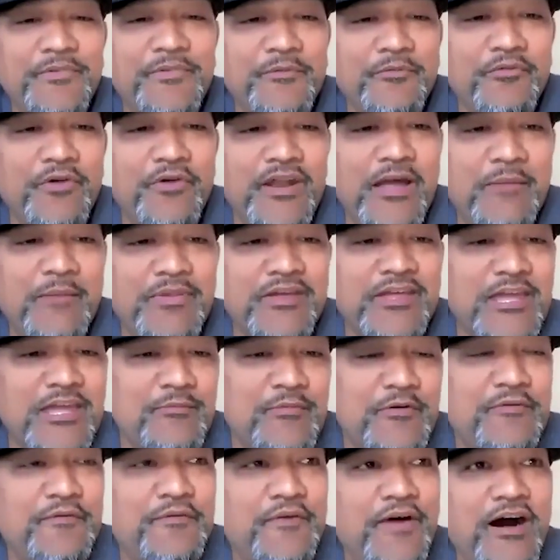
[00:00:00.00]
when I became
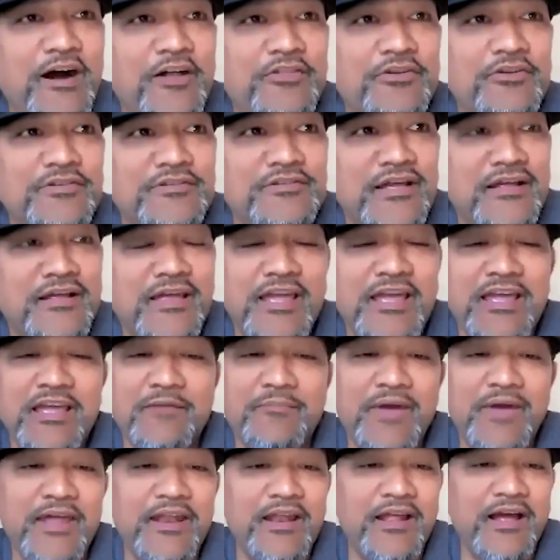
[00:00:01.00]
a father, like, hey,
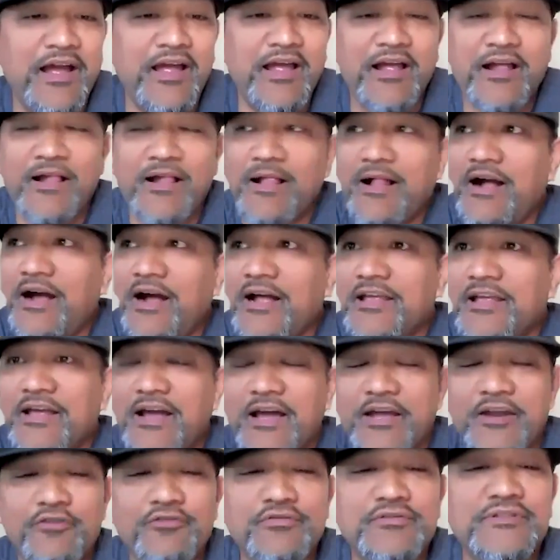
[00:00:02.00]
man,
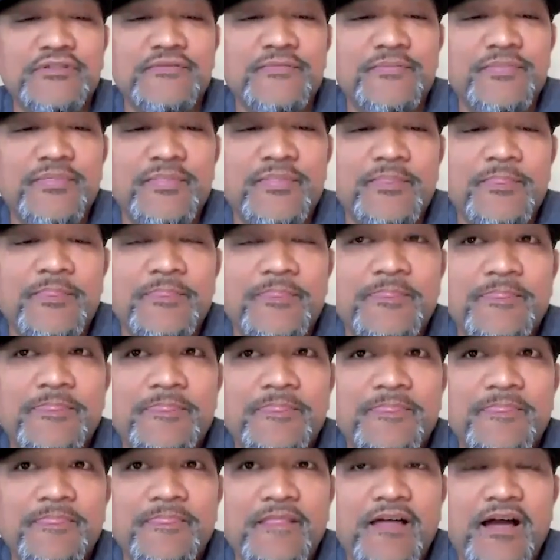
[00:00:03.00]
I don't
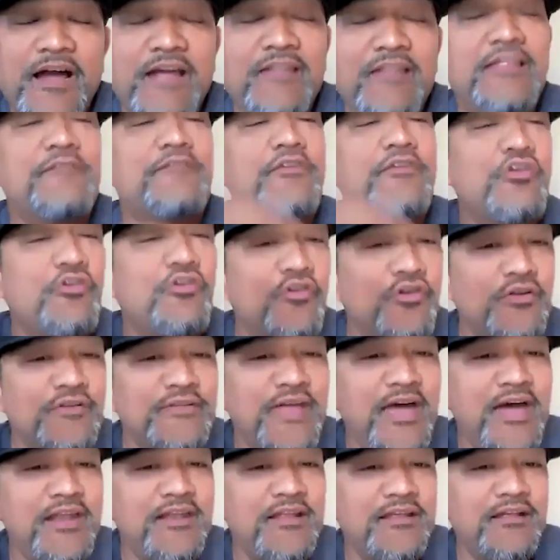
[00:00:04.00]
I never heard
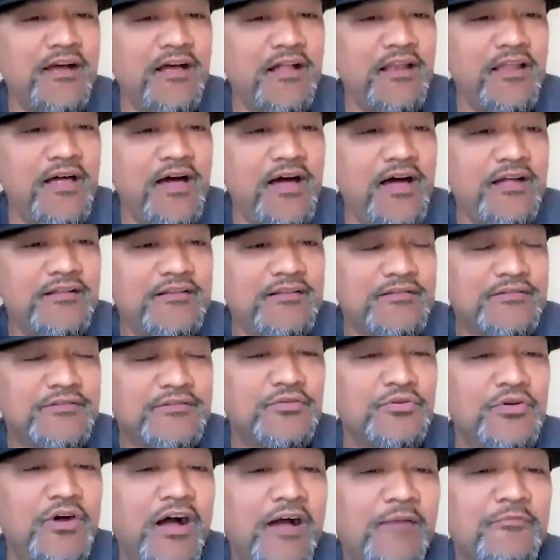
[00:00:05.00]
that a lot,
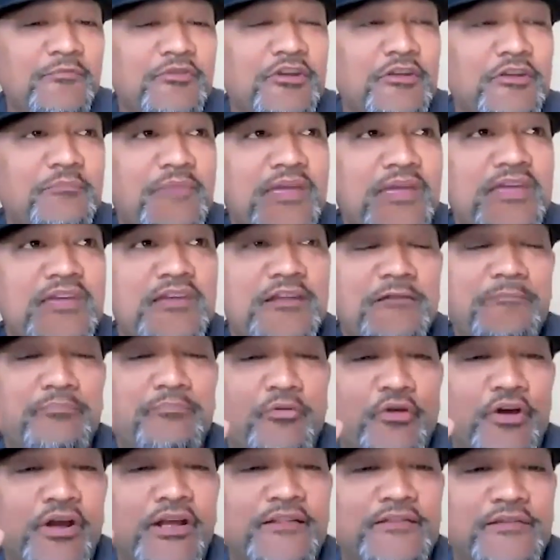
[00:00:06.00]
so I'm gonna make it a
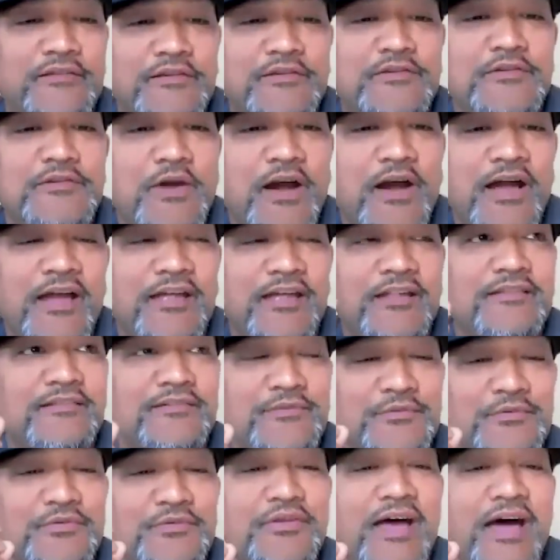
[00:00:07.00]
point to try and
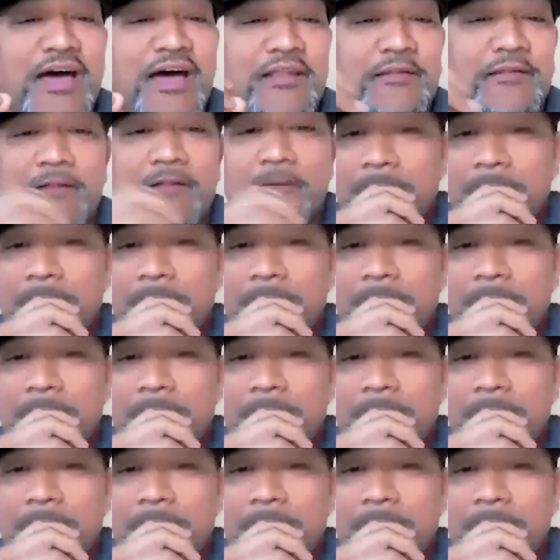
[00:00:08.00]
do that